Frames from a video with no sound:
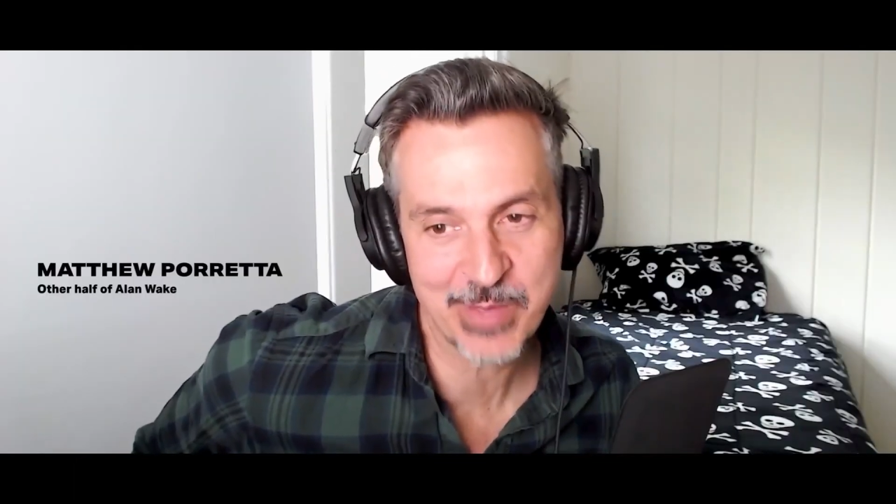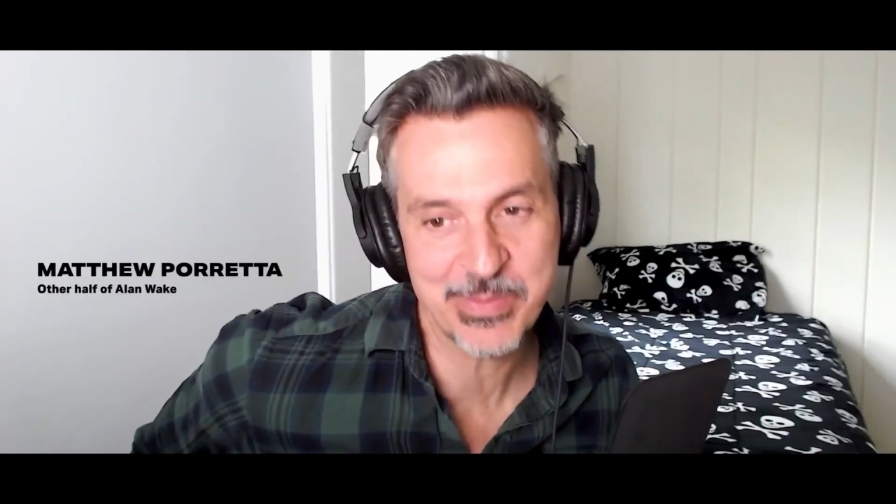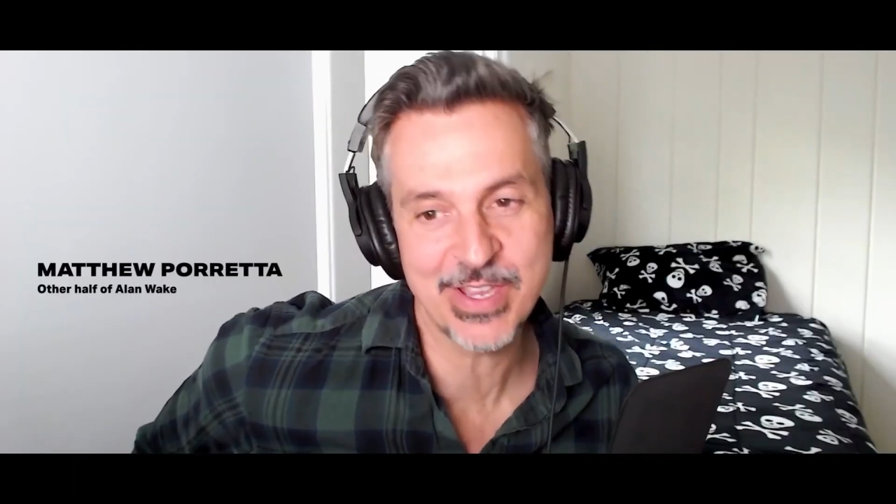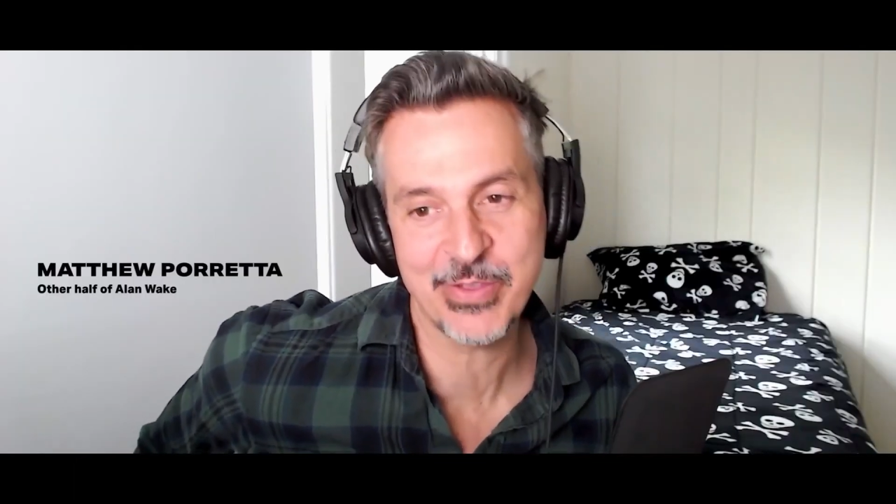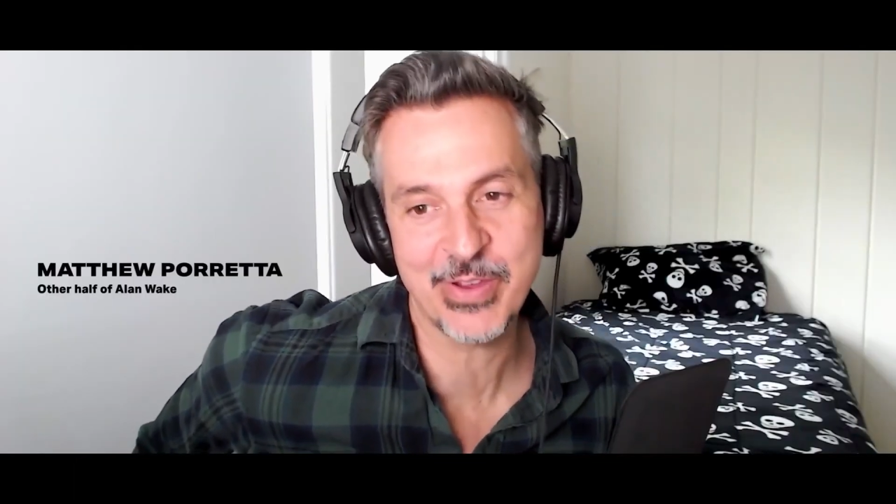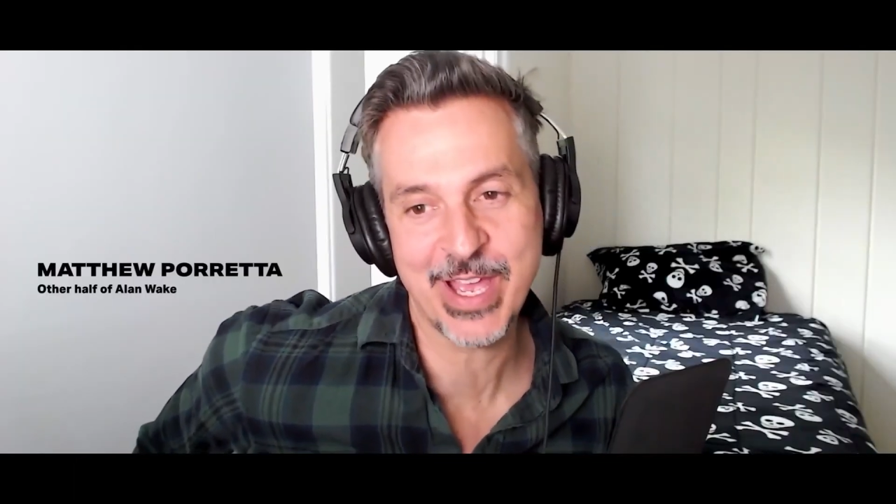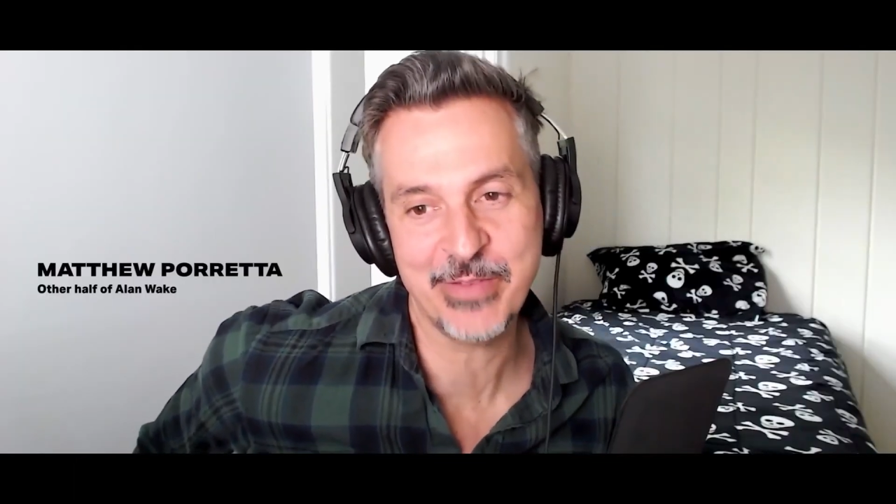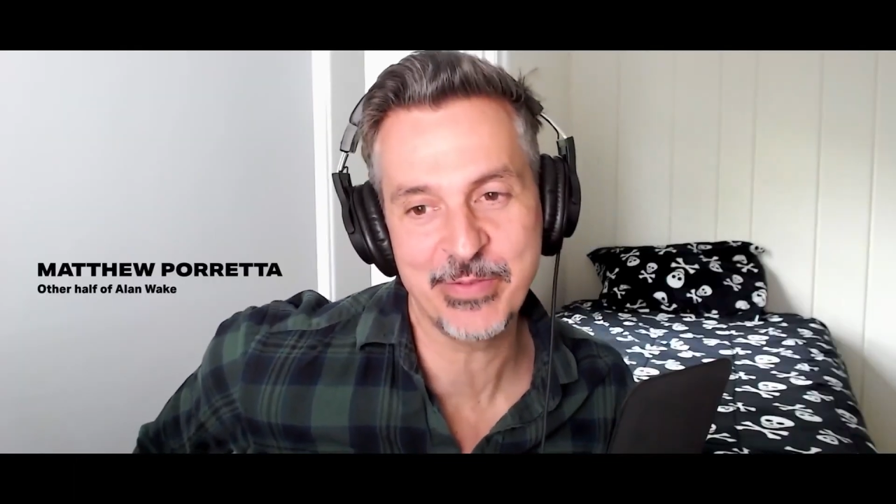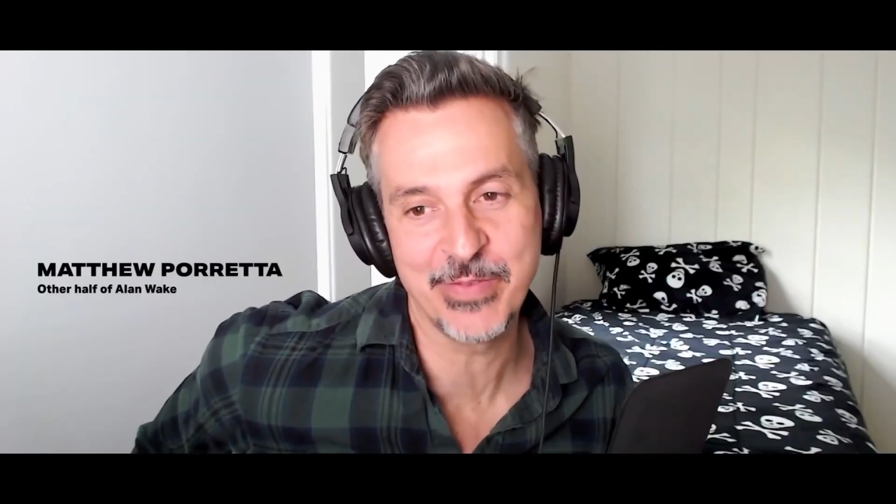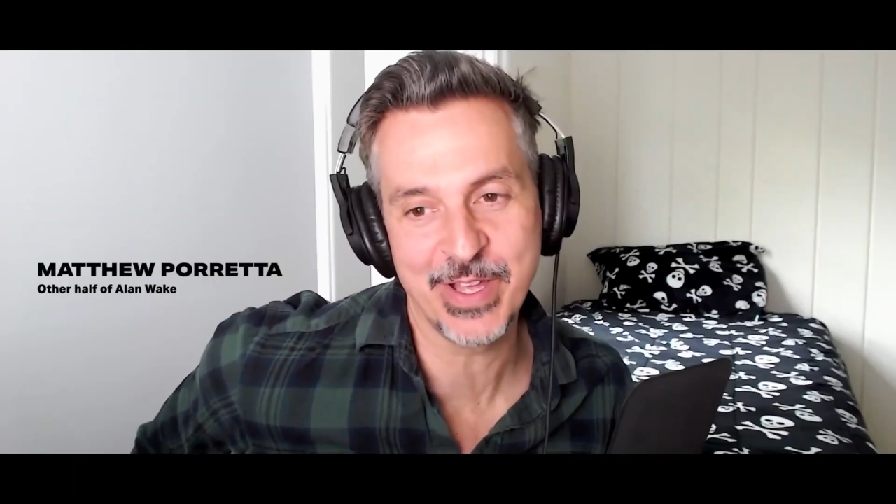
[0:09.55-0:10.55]
I'm the other
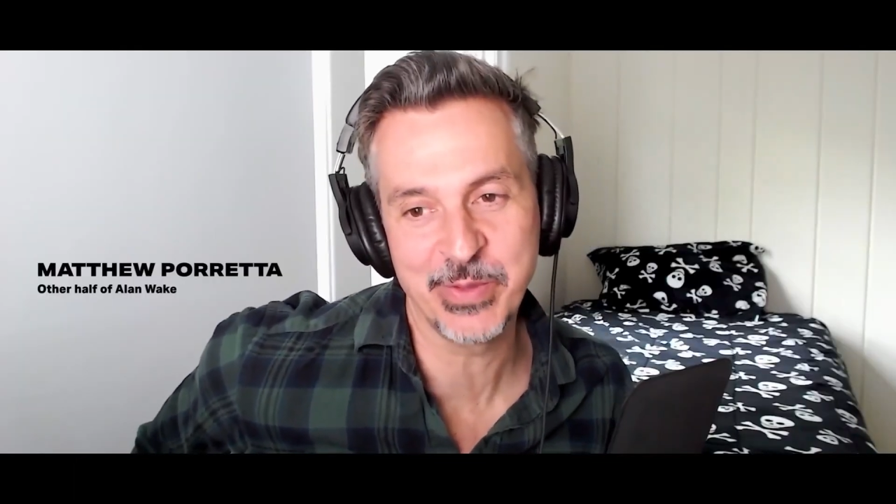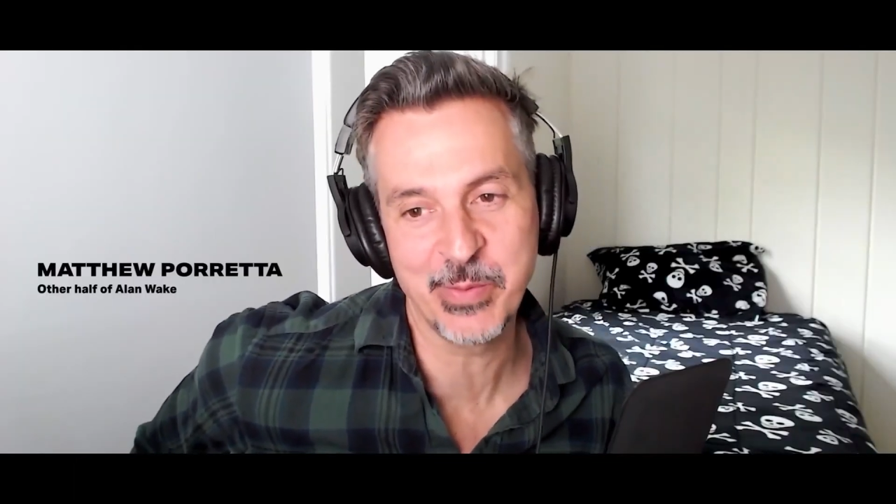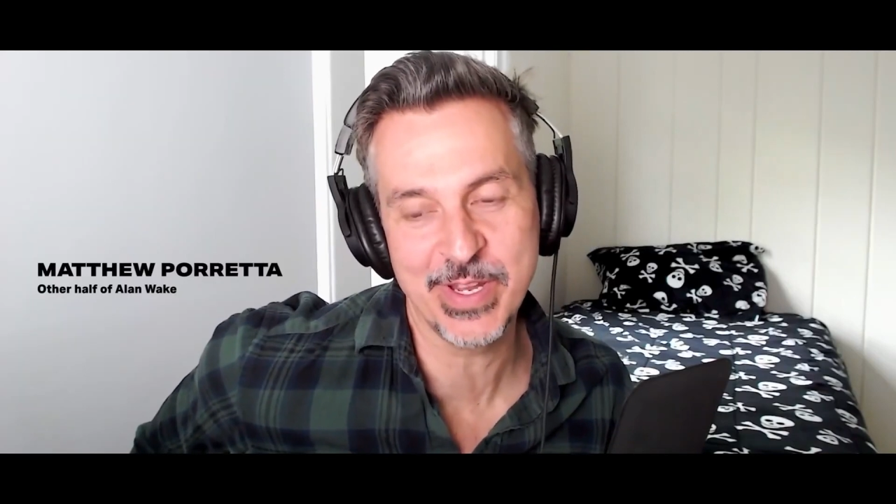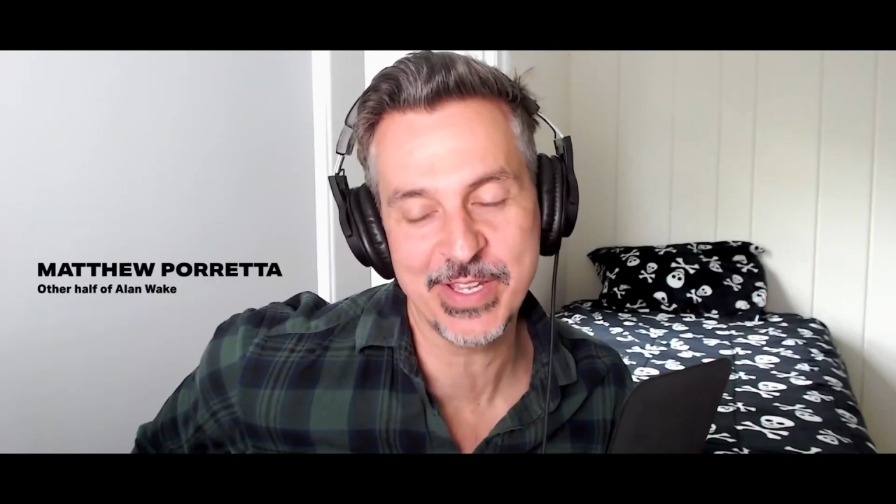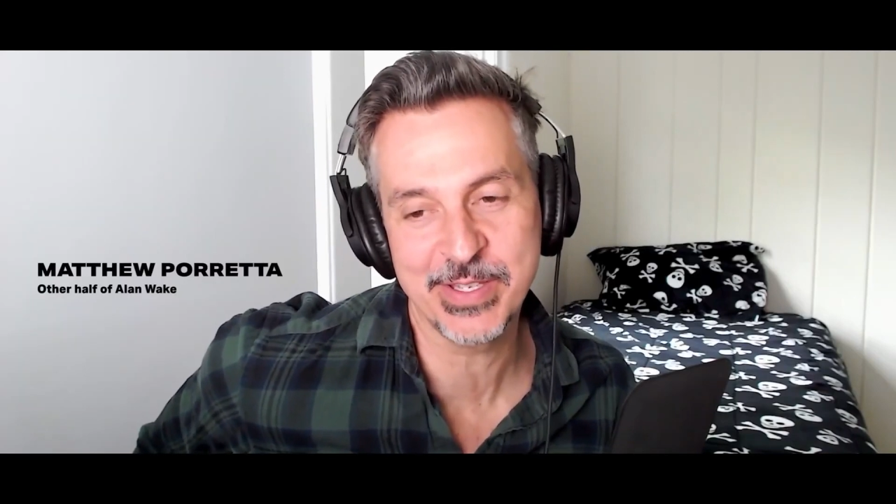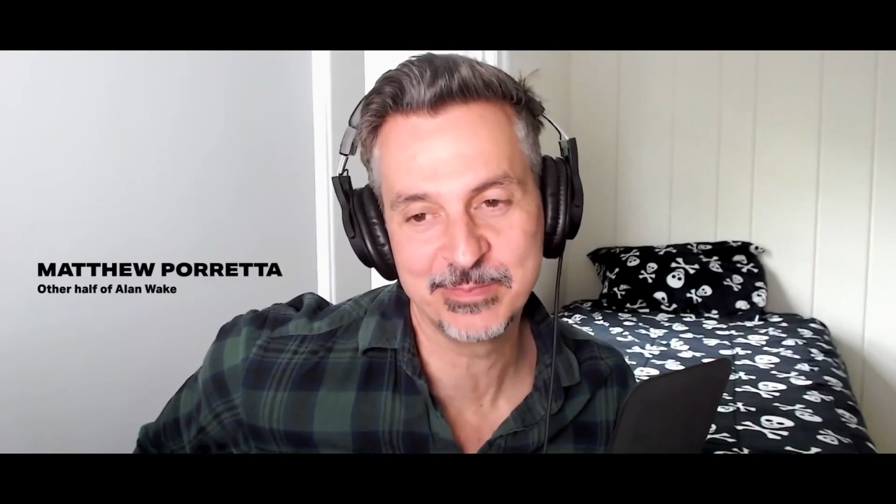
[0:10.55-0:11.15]
half of Alan Wake.